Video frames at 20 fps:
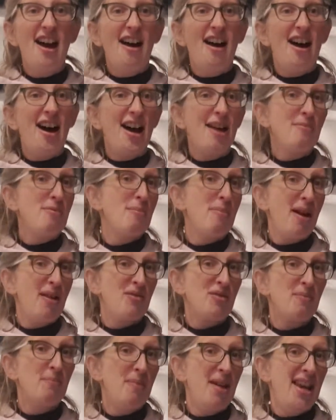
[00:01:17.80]
I'm
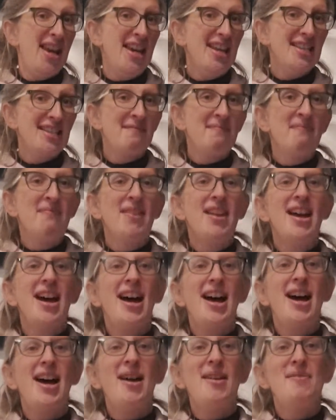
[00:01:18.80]
about to bin it.
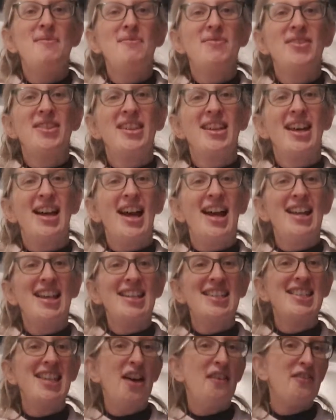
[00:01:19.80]
Um, and
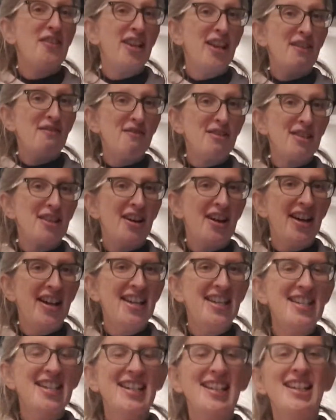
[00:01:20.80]
it's definitely
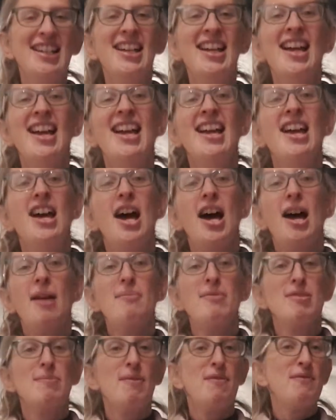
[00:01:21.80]
retired um,
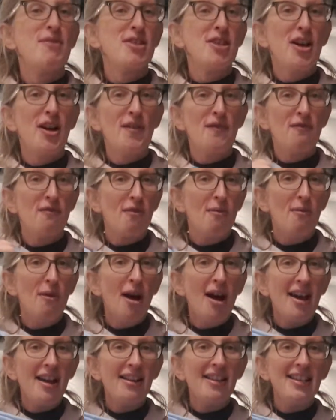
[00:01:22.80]
it's been retired for a
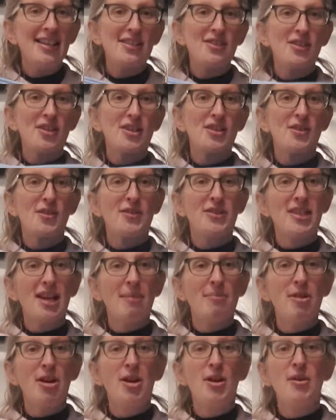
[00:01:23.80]
while, it's just on
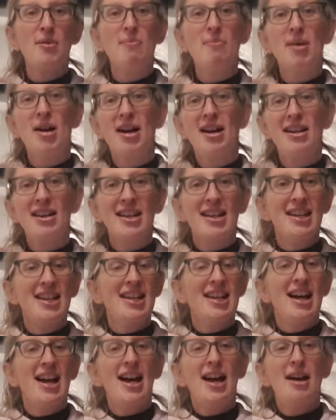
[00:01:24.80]
demo, but
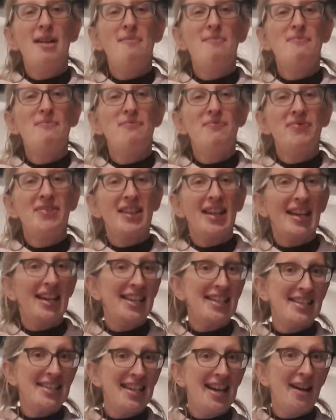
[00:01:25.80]
um,
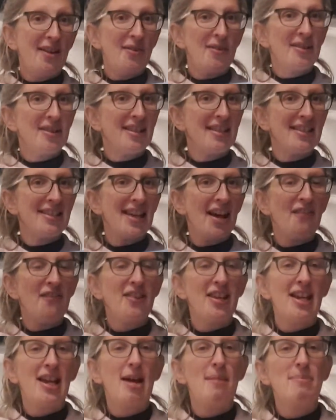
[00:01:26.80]
it's now
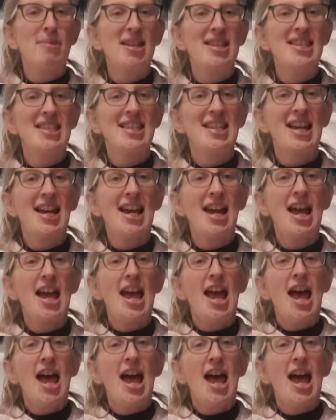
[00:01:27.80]
definitely a bin sling.